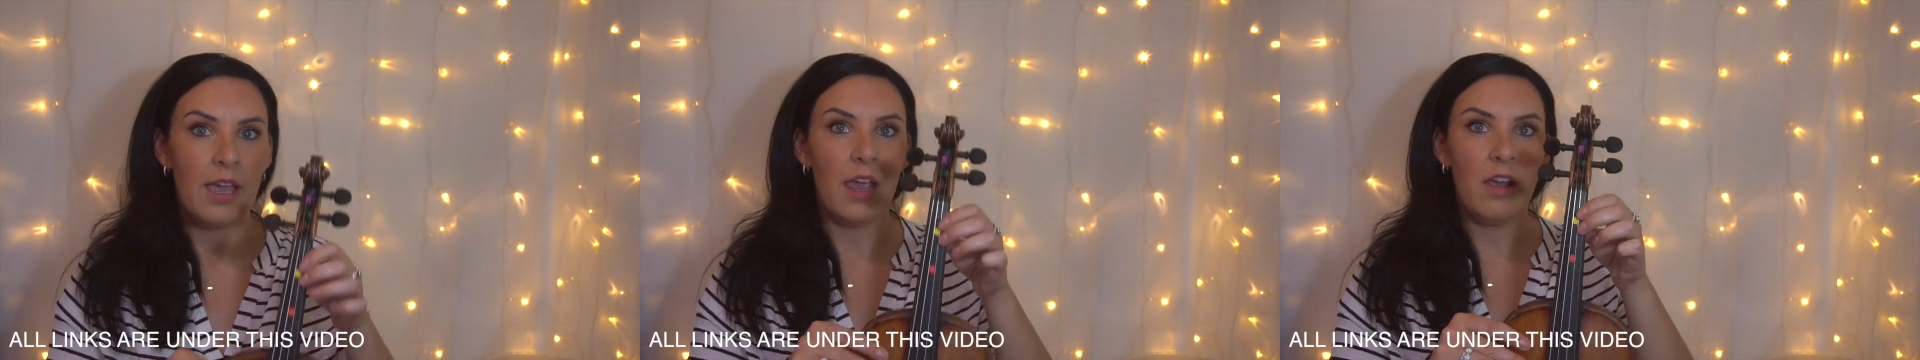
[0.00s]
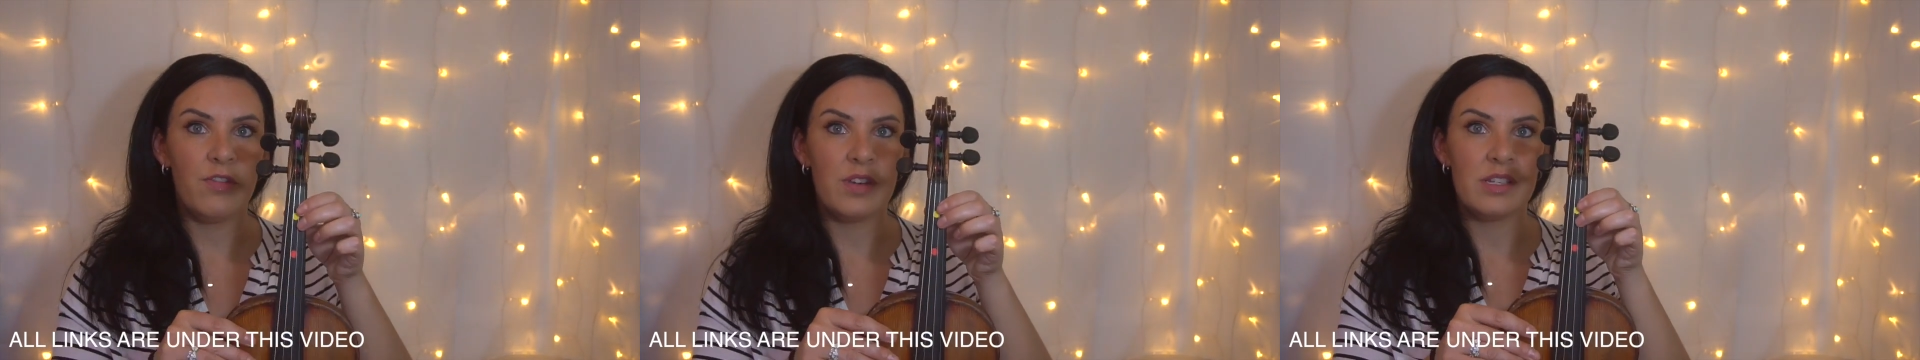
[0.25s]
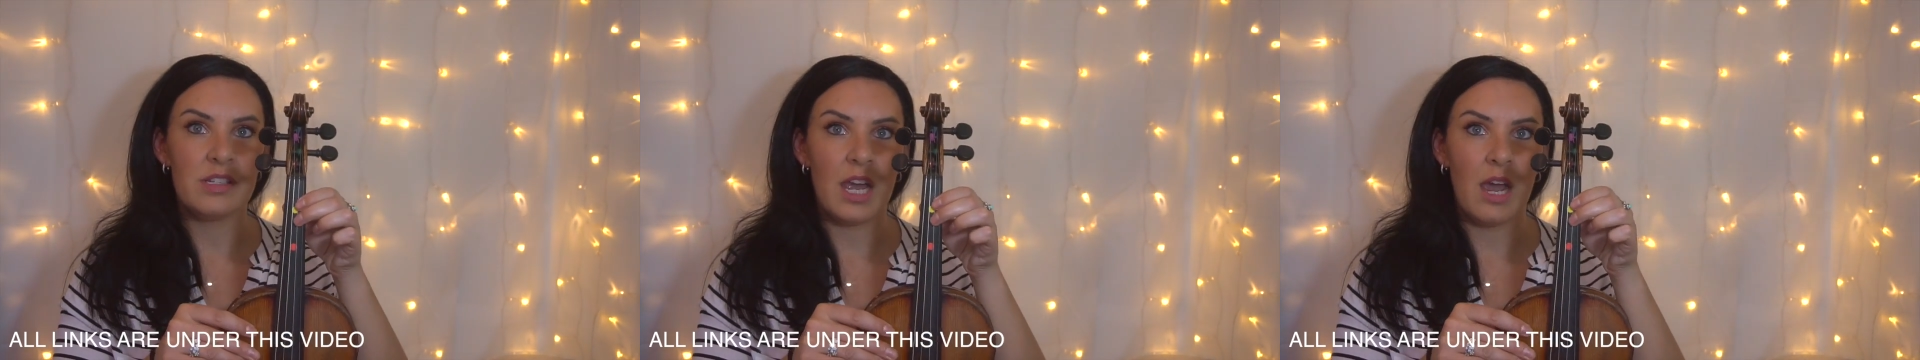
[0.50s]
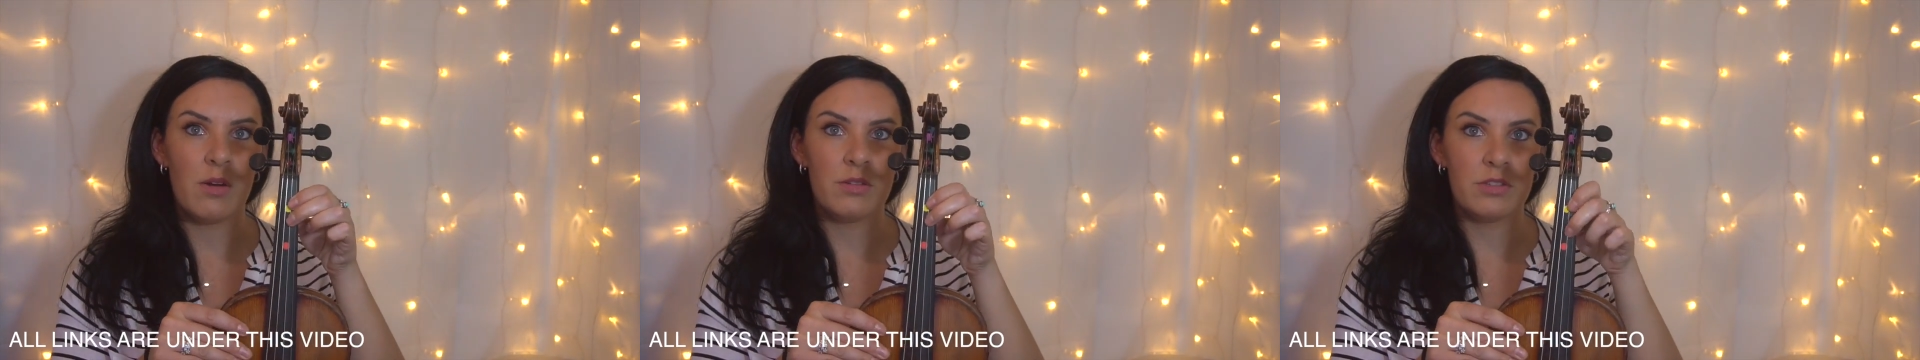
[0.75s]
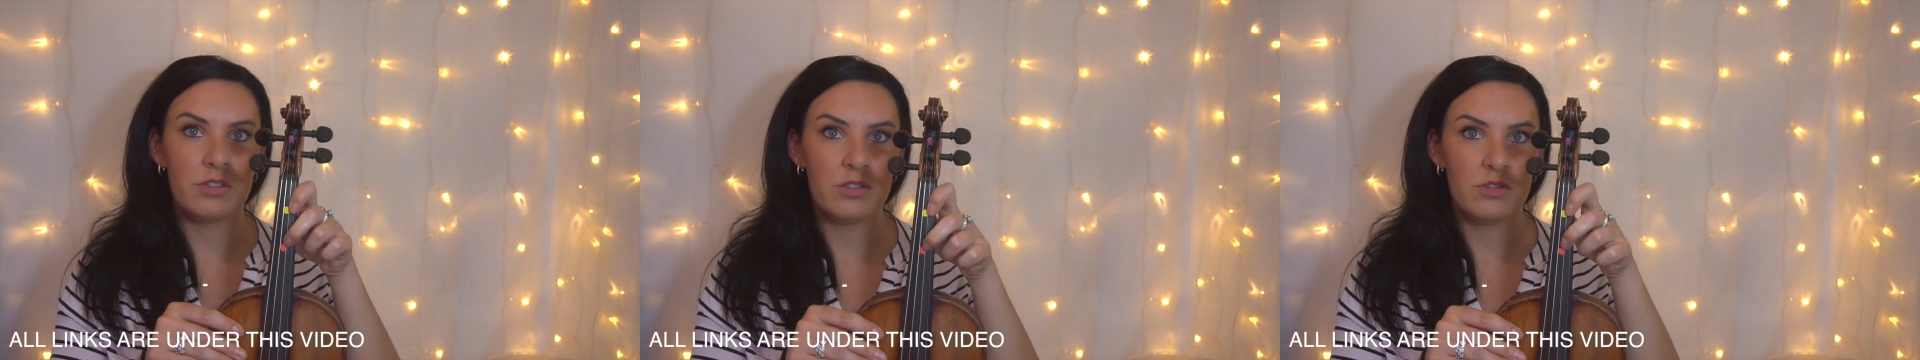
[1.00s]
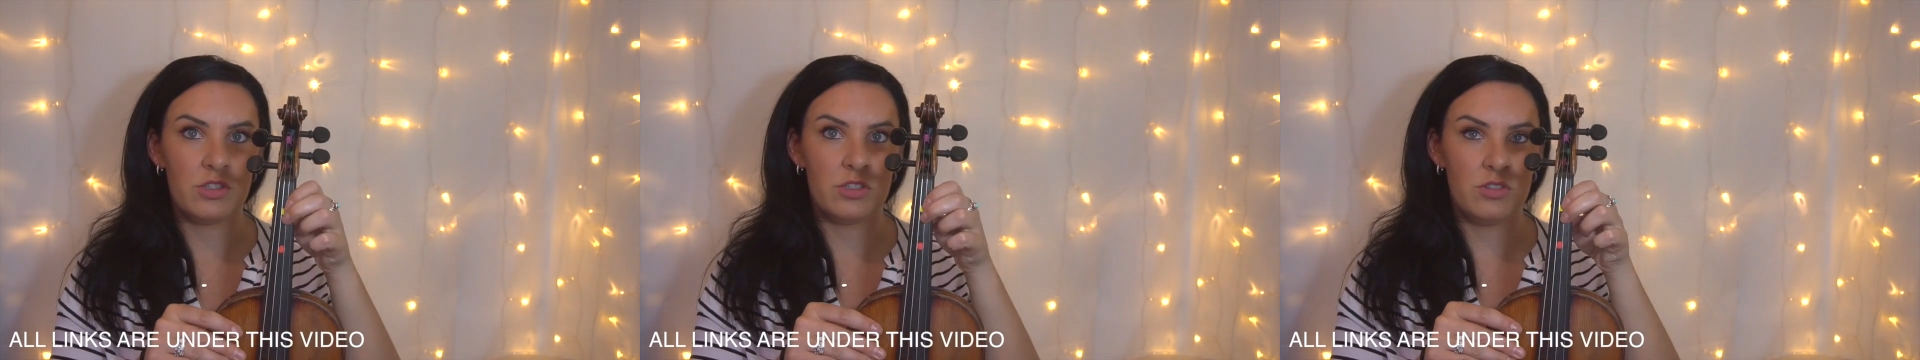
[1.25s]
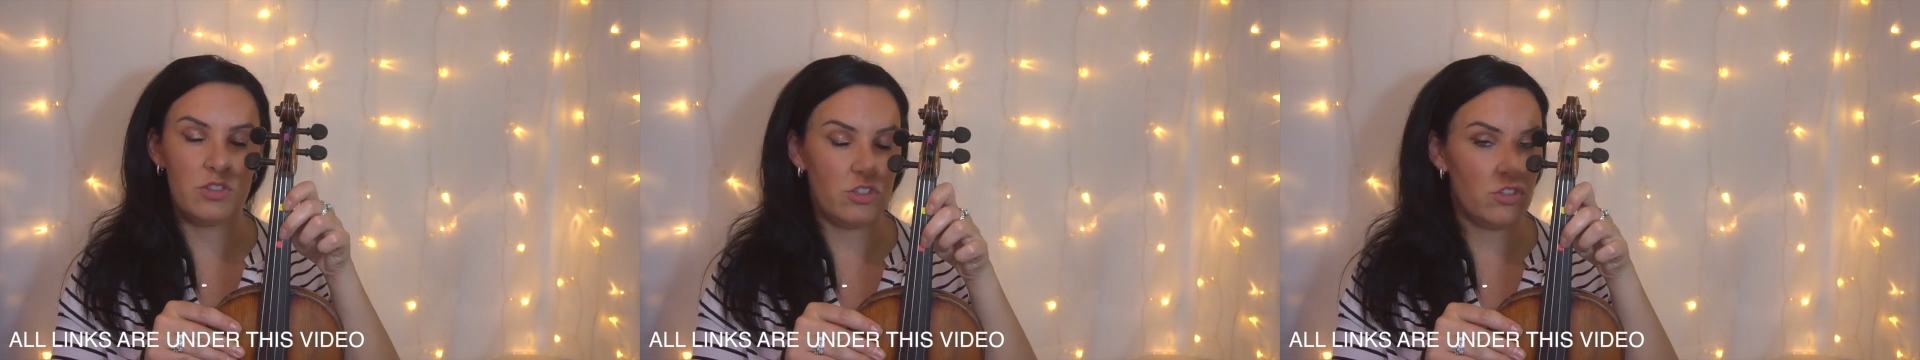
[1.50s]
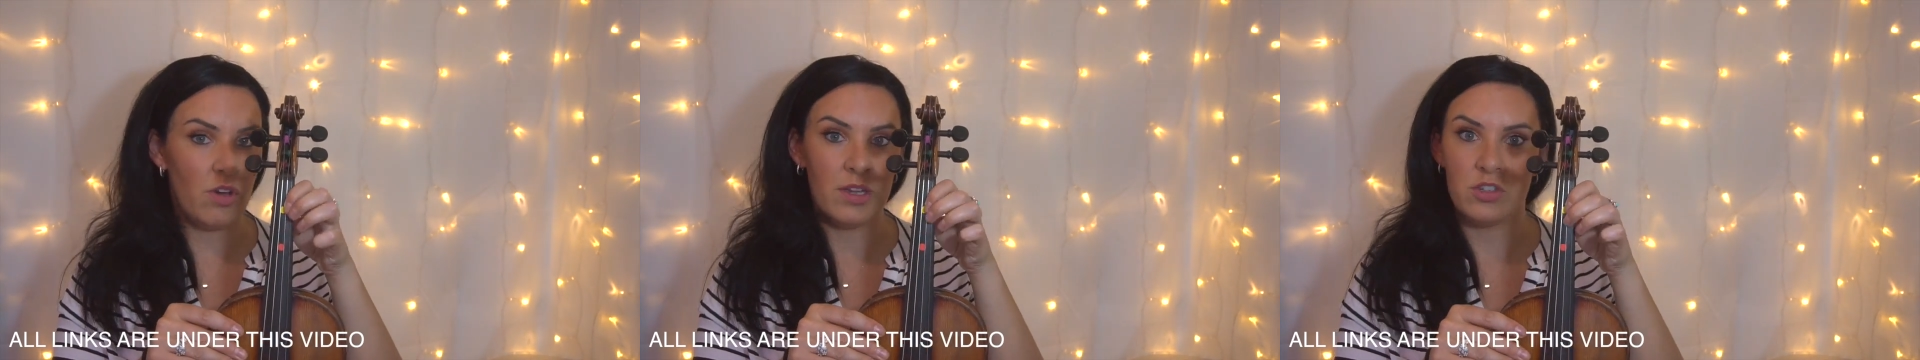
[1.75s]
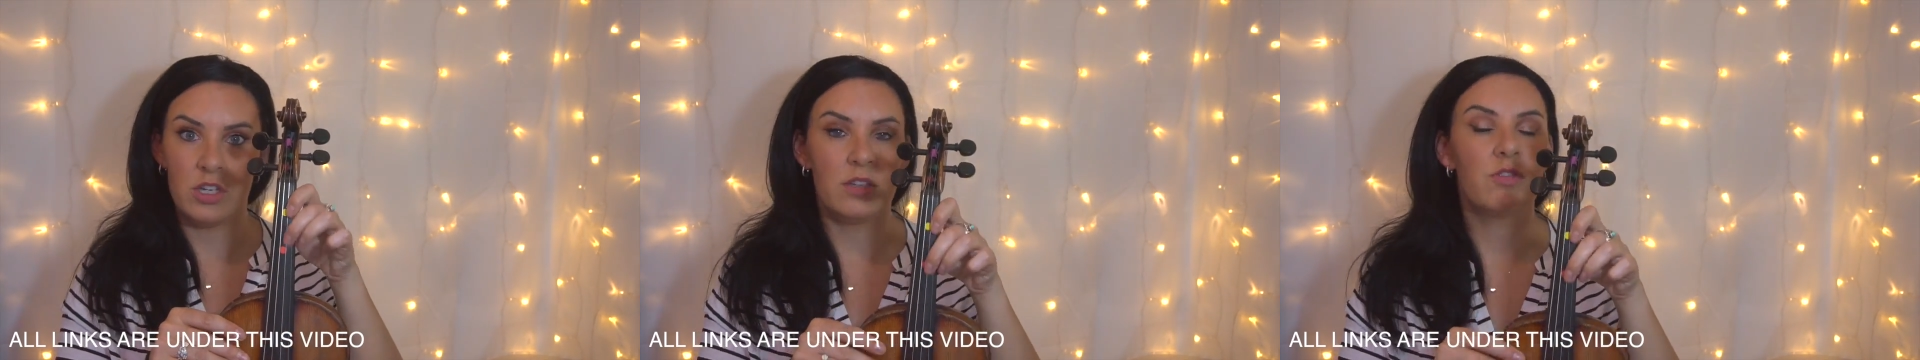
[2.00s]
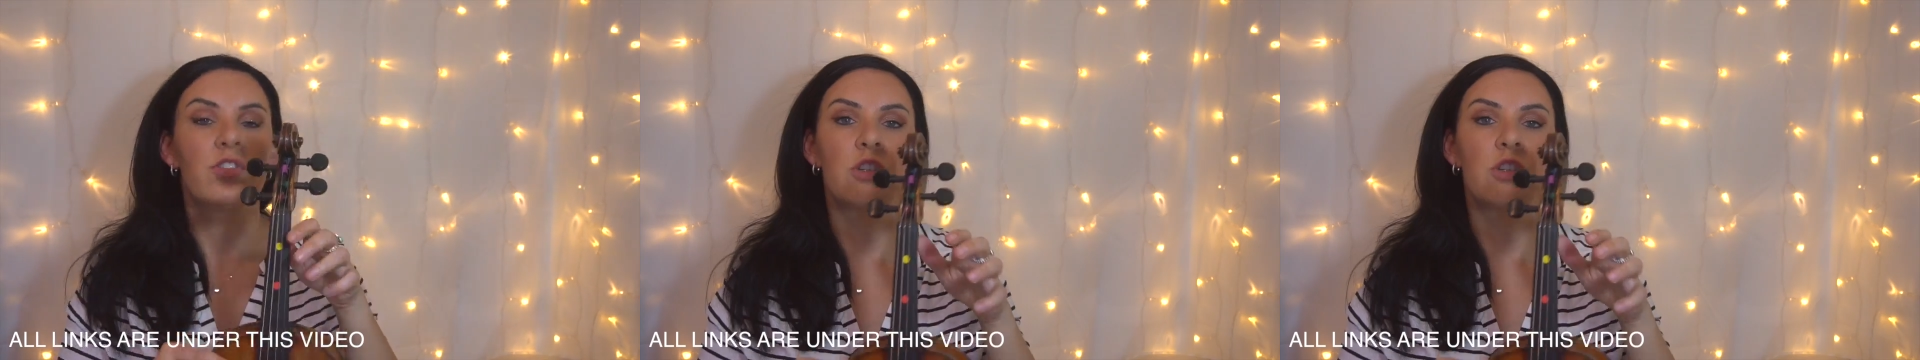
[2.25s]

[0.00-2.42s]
If in doubt, just stretch it,